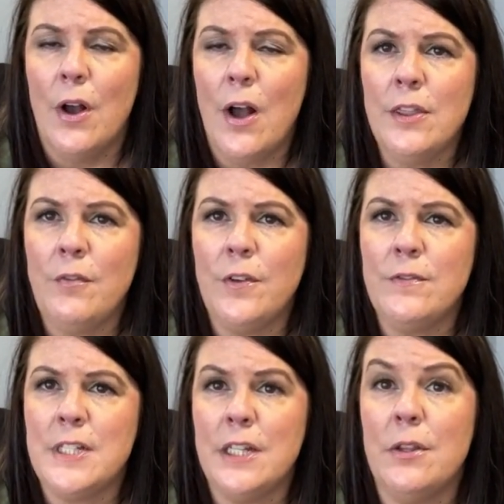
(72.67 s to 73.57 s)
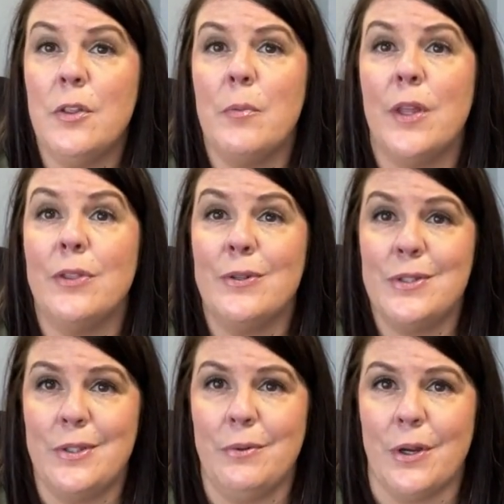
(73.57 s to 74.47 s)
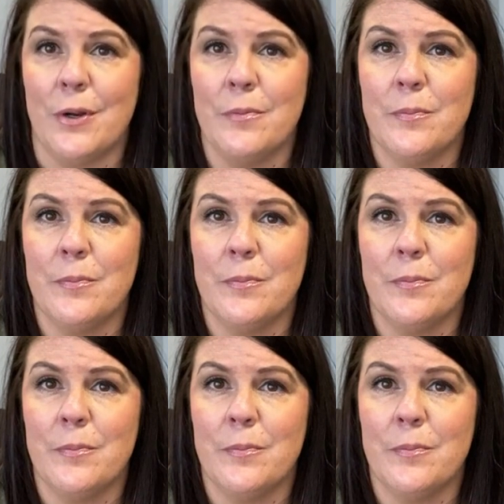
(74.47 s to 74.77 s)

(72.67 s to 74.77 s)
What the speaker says: on the 15th of the month or sooner.